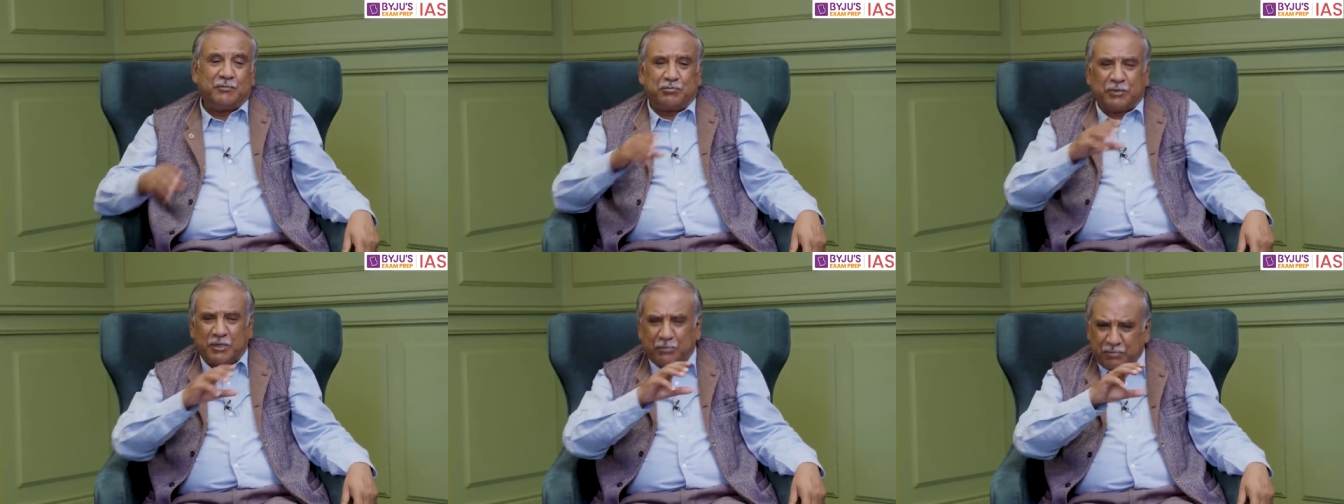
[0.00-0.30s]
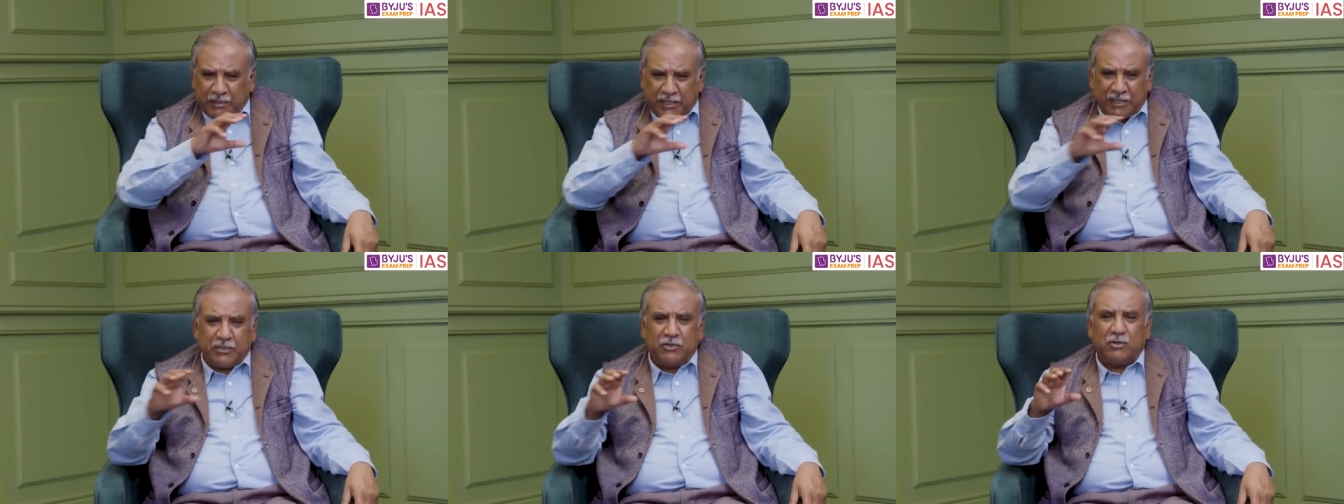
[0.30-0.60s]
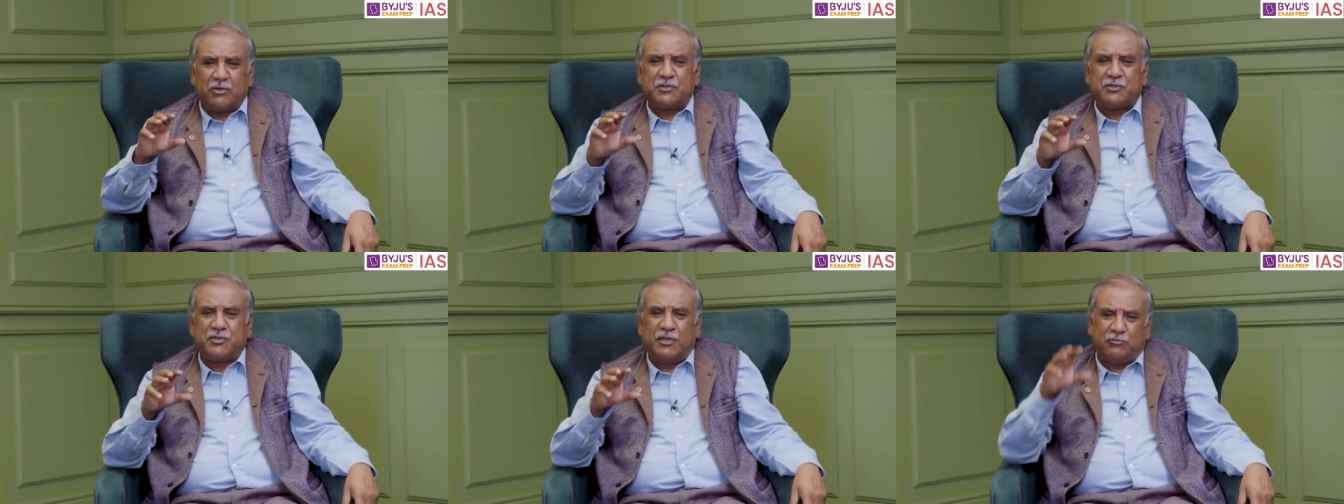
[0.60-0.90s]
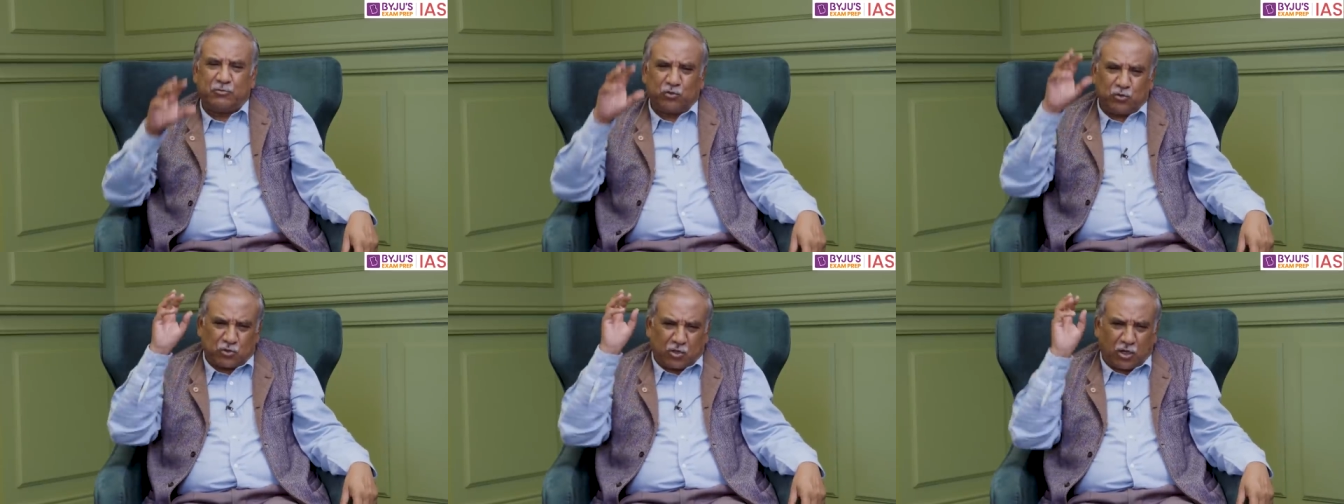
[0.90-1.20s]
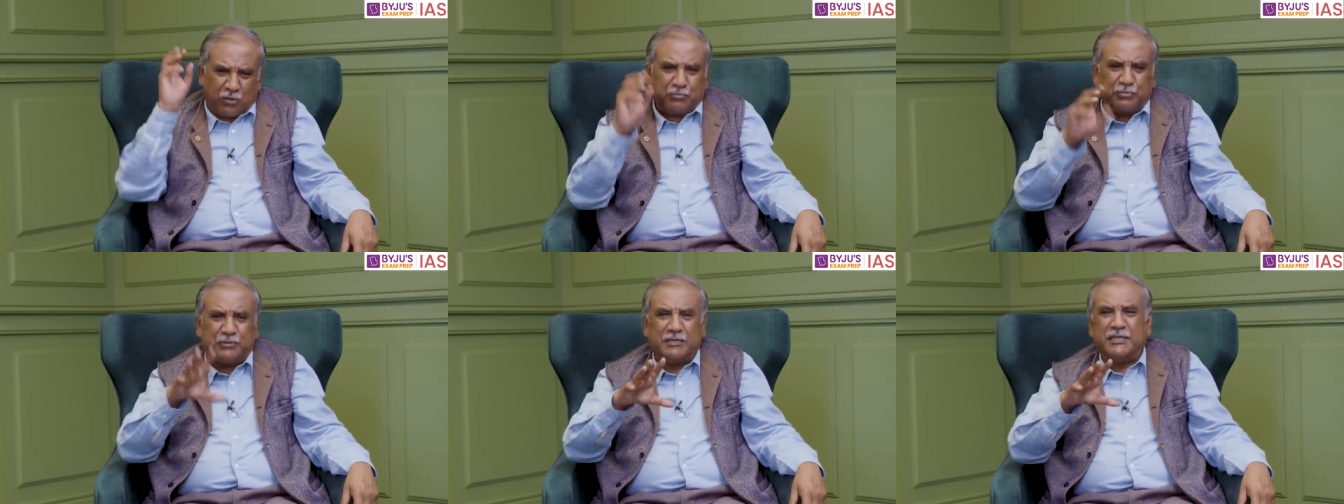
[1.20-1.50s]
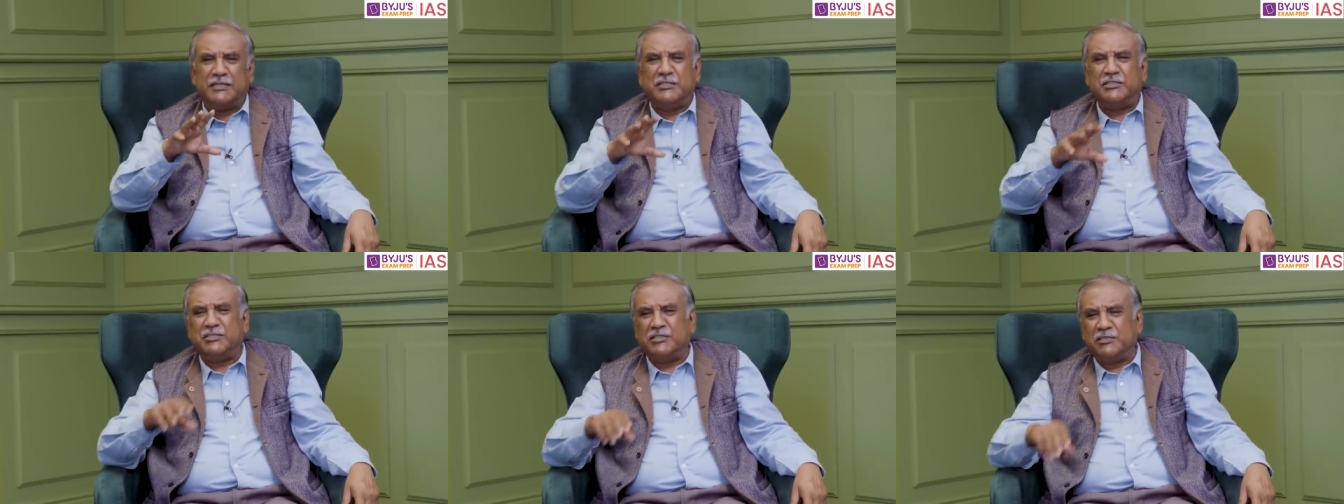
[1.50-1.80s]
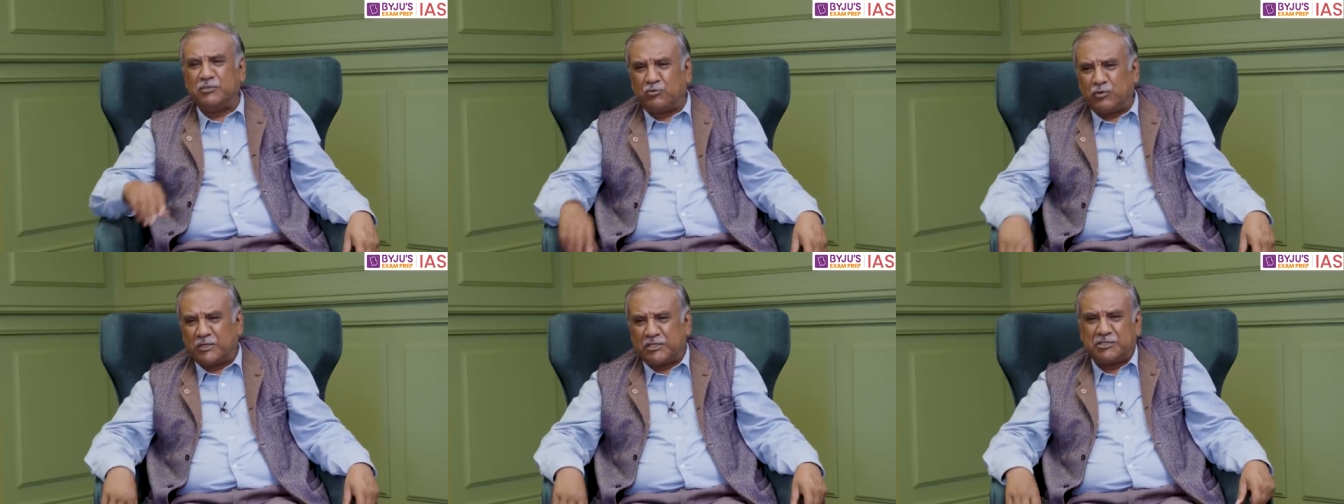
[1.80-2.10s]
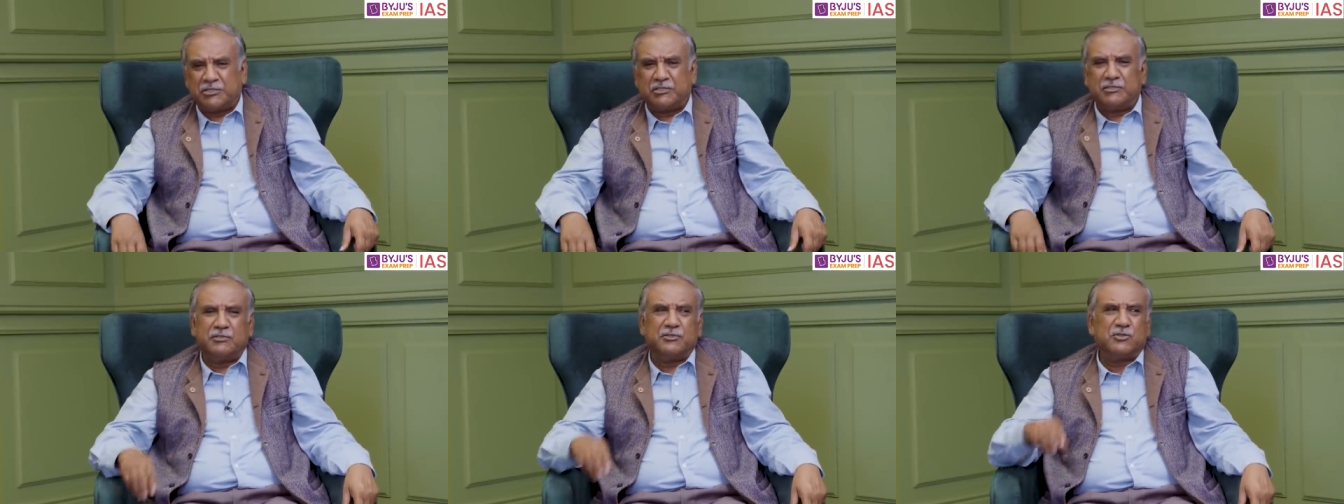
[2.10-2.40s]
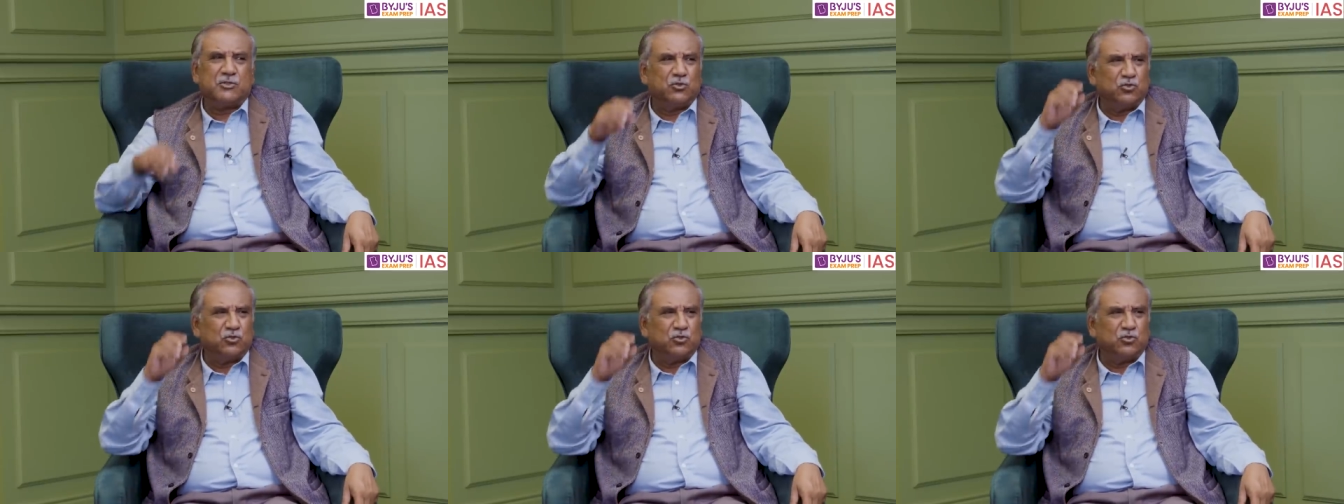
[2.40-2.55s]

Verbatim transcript: prepare yourself, do comprehension questions,